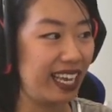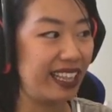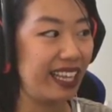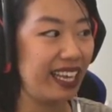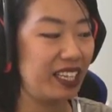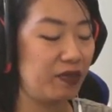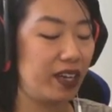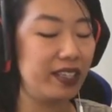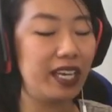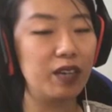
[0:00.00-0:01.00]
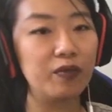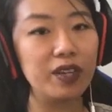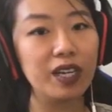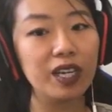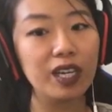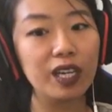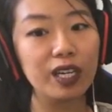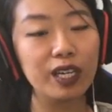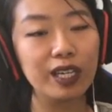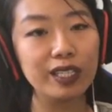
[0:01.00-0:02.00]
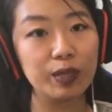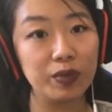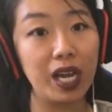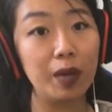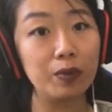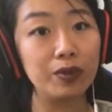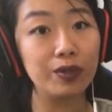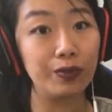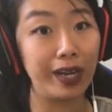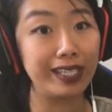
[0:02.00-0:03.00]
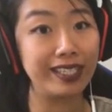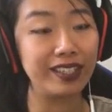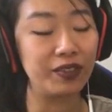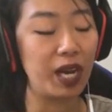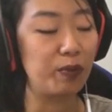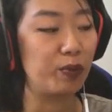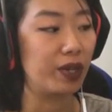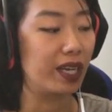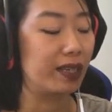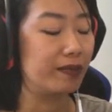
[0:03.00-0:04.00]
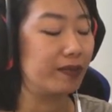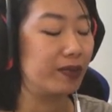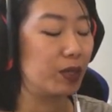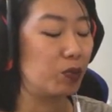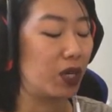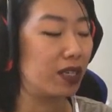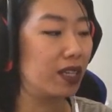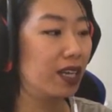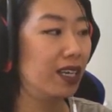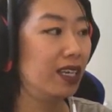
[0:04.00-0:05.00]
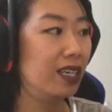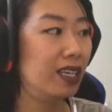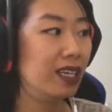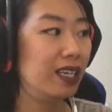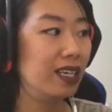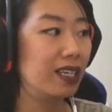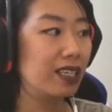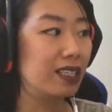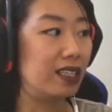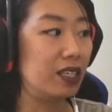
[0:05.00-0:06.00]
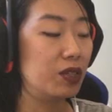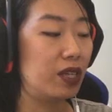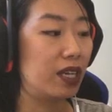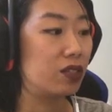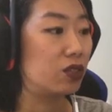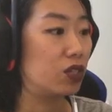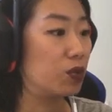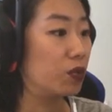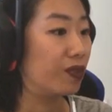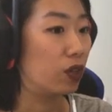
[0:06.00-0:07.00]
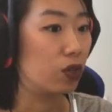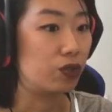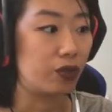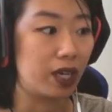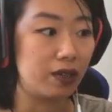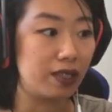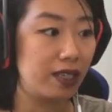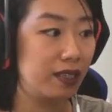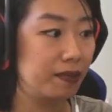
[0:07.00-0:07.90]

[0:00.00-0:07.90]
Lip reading: And then they finally have some time to rest and grab some breath. This dance, they're just moving all throughout.